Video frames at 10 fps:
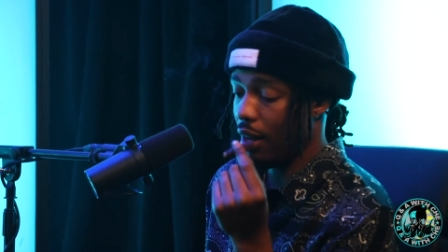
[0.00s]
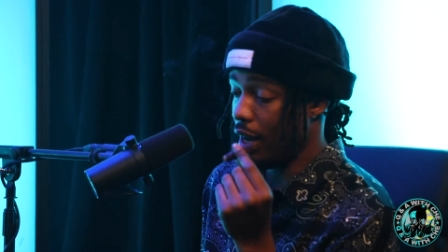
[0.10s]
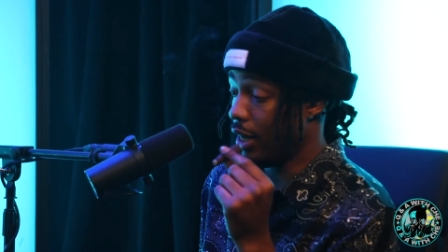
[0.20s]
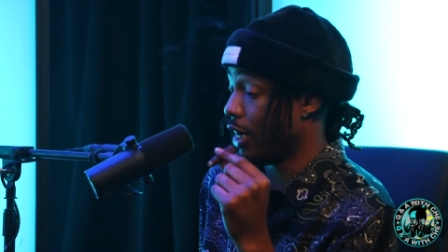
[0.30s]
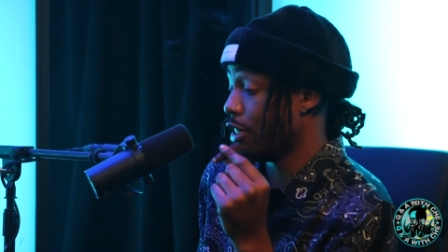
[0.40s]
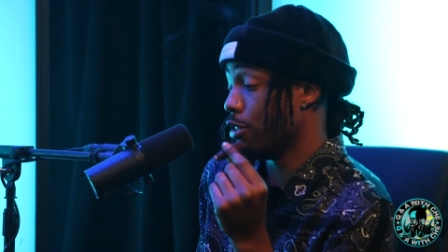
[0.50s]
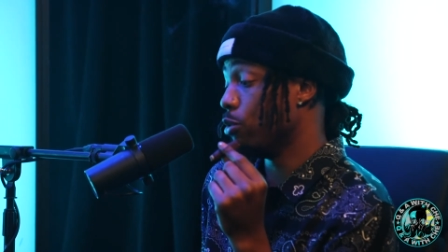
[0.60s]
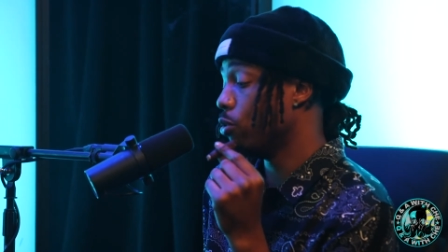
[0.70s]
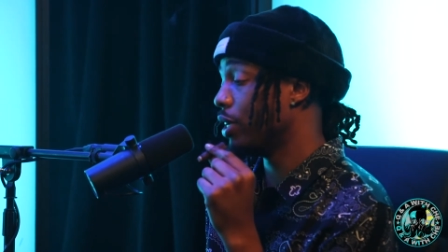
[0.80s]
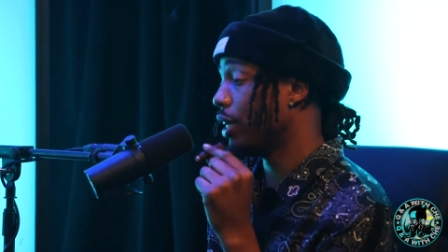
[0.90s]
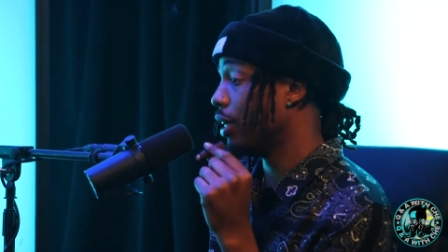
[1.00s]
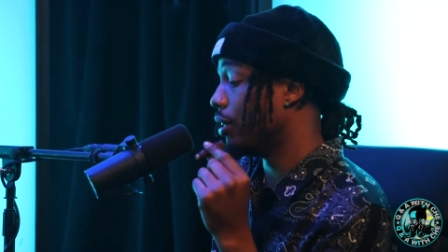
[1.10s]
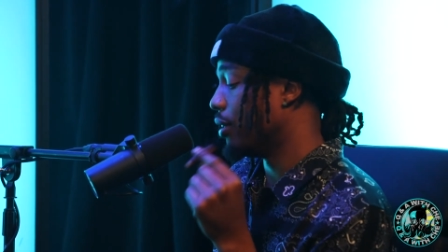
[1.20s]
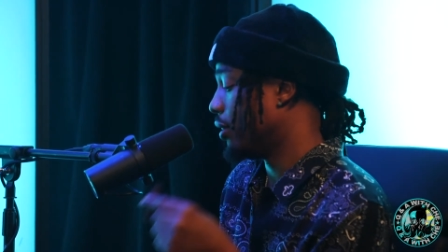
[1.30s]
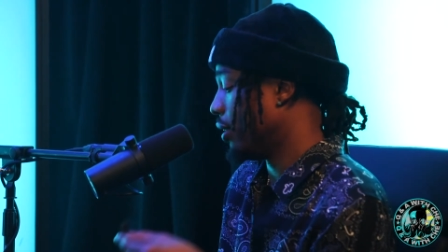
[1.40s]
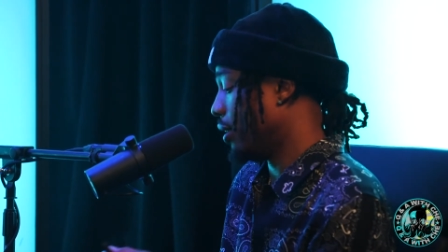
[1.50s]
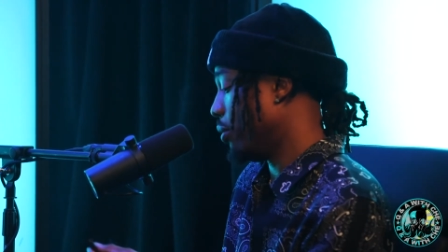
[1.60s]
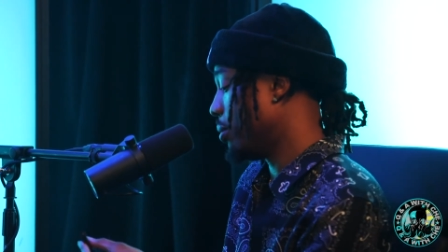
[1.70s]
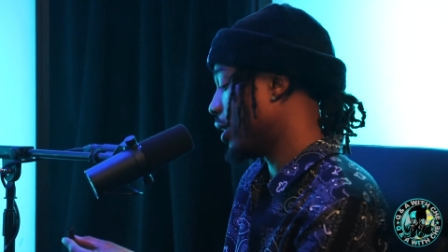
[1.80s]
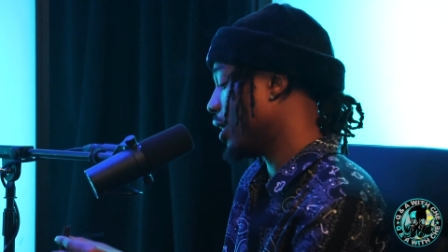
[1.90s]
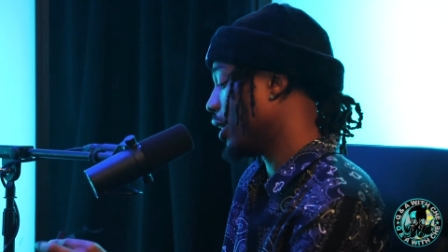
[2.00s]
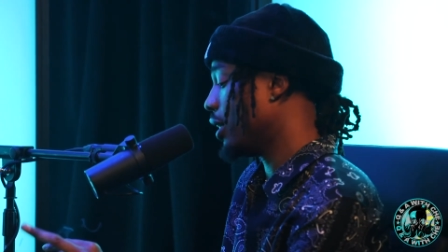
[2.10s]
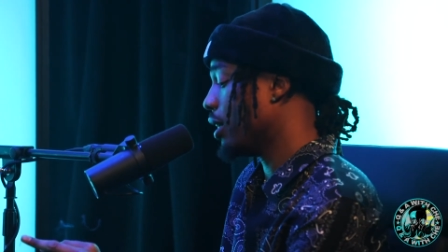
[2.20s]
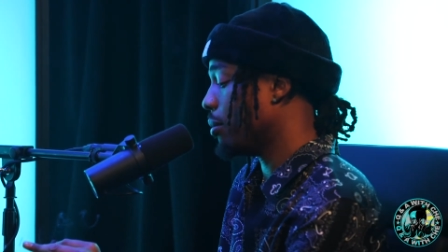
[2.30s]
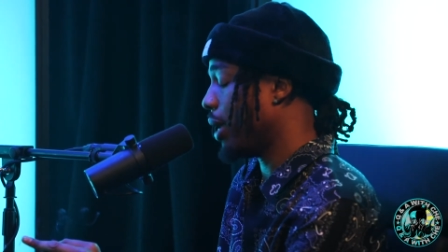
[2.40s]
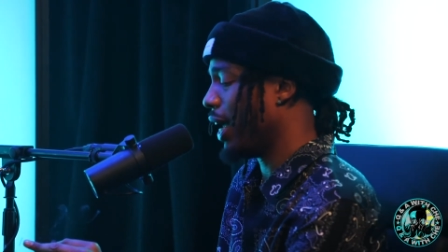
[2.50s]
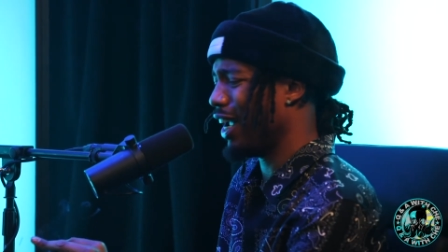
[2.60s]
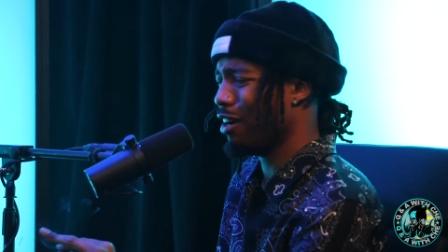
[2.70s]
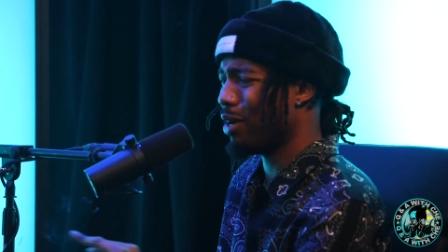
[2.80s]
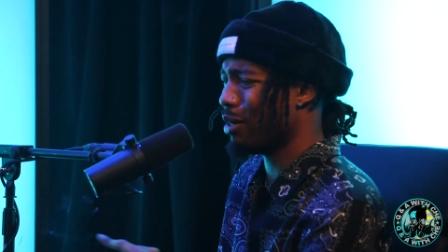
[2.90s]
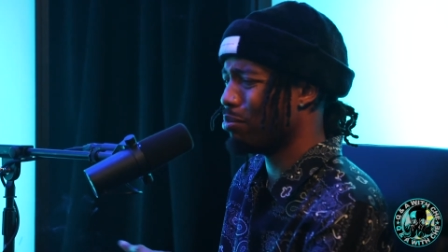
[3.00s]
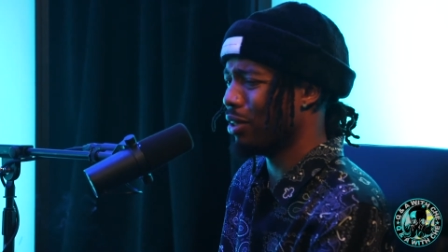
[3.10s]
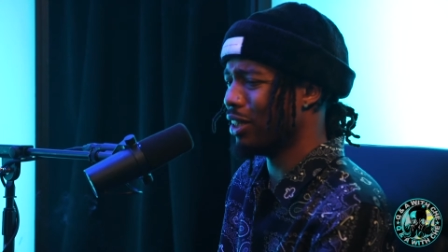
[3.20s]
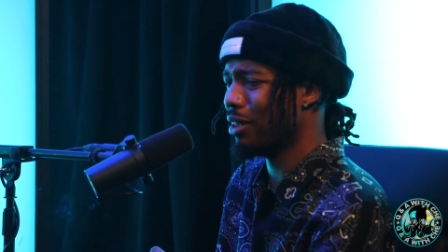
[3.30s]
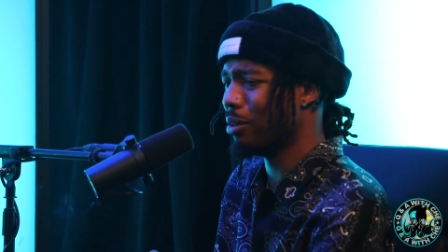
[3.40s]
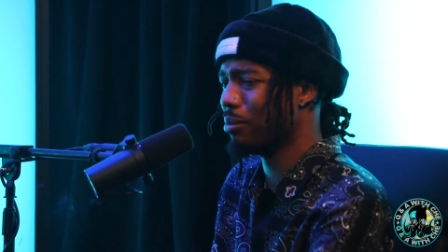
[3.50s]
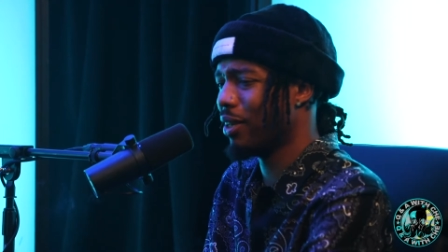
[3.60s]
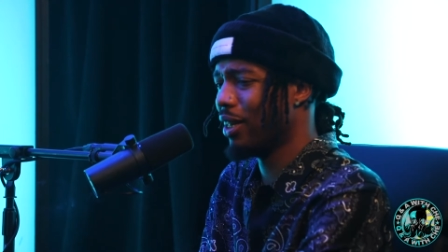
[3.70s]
And I just moved in. And we were cooking up. I had everybody pulling up.